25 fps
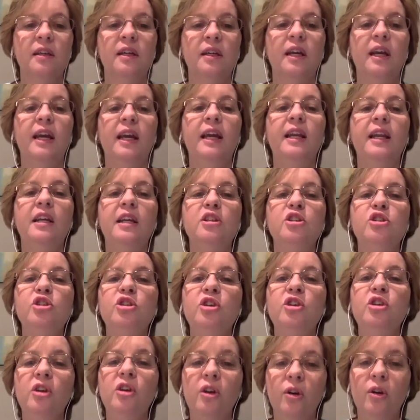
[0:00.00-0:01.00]
It is
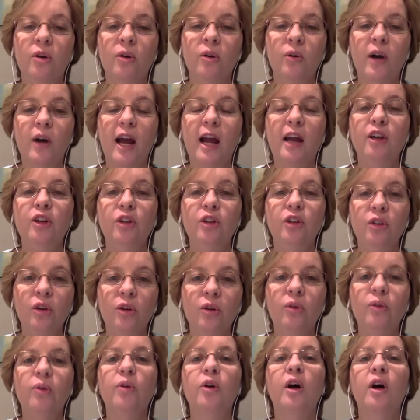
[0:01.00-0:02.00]
you, and
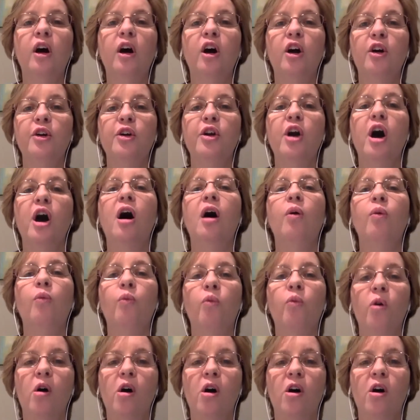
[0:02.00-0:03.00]
you are not
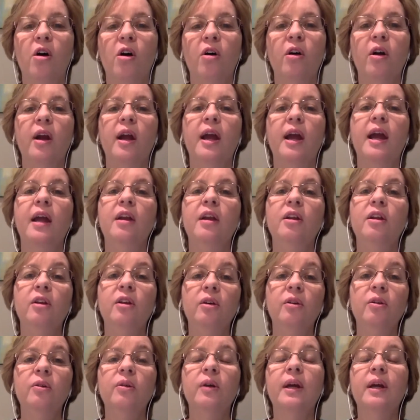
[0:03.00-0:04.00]
wrong, and
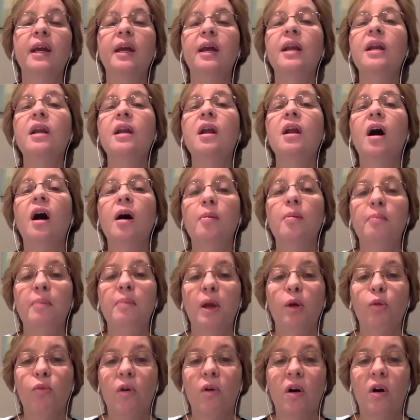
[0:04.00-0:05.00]
you cannot
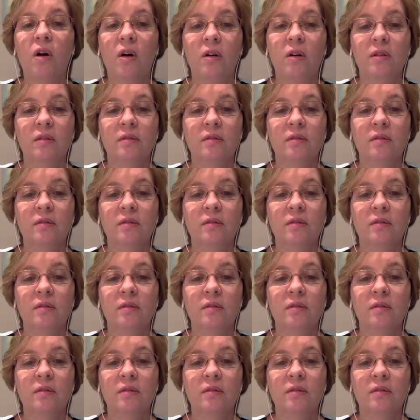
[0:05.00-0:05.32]
be wrong